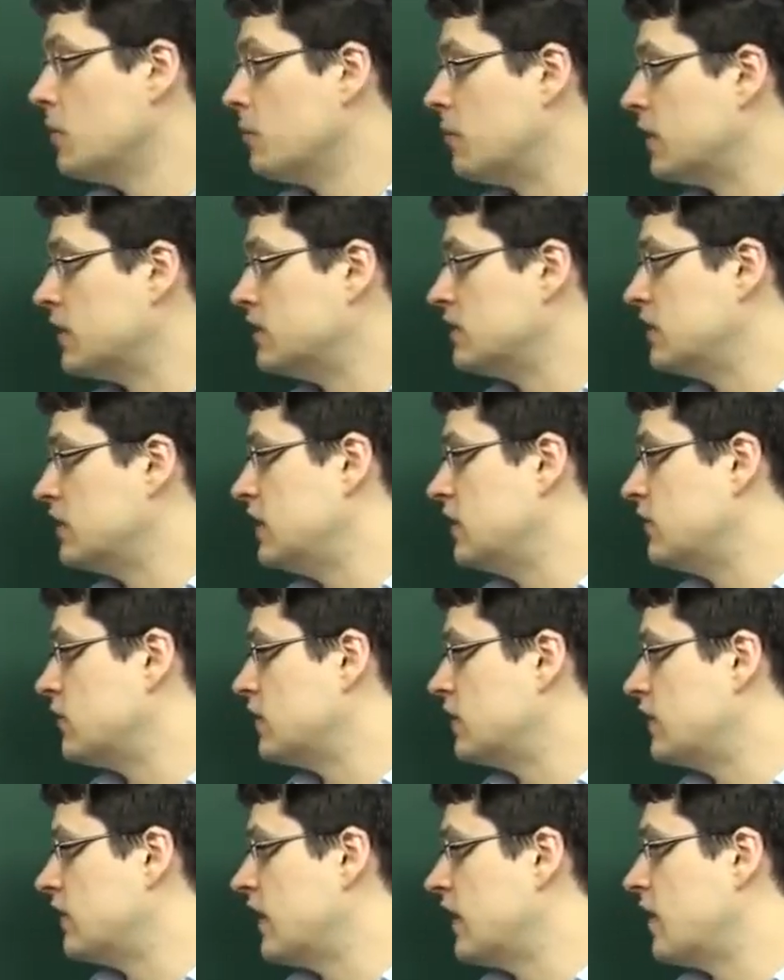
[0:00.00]
But
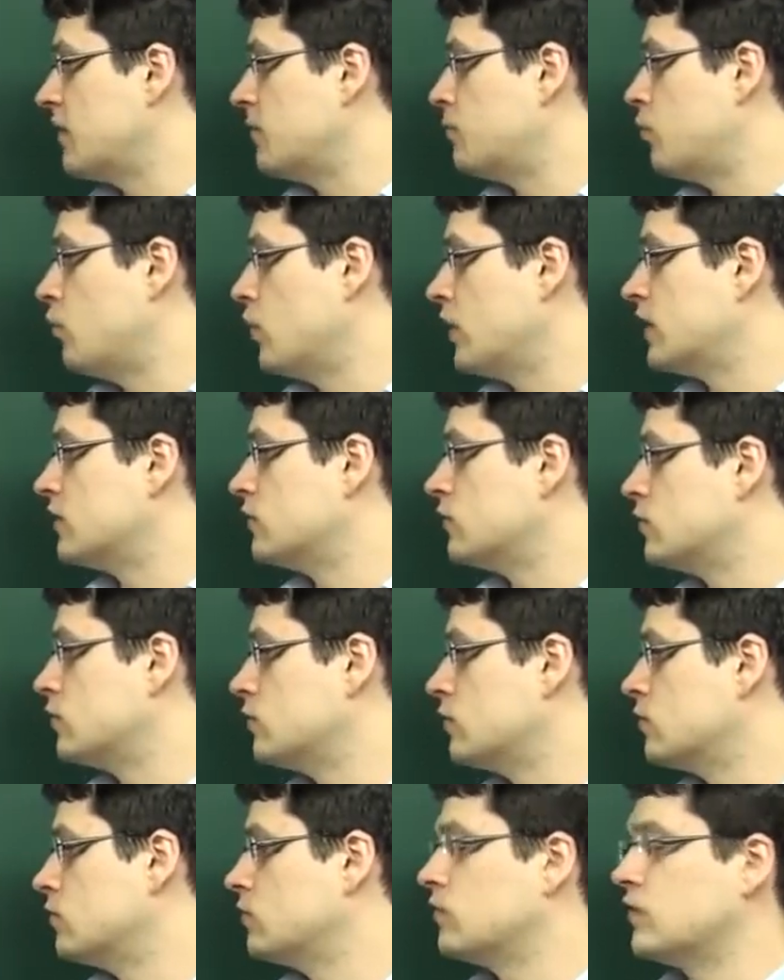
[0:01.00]
even in that point,
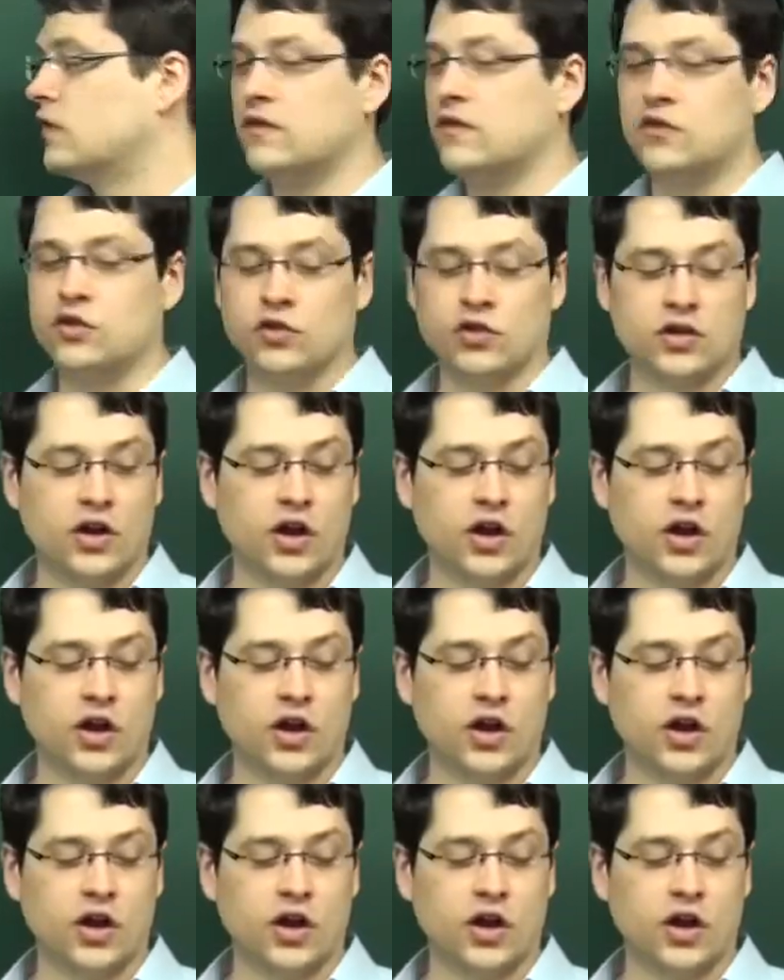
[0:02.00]
you're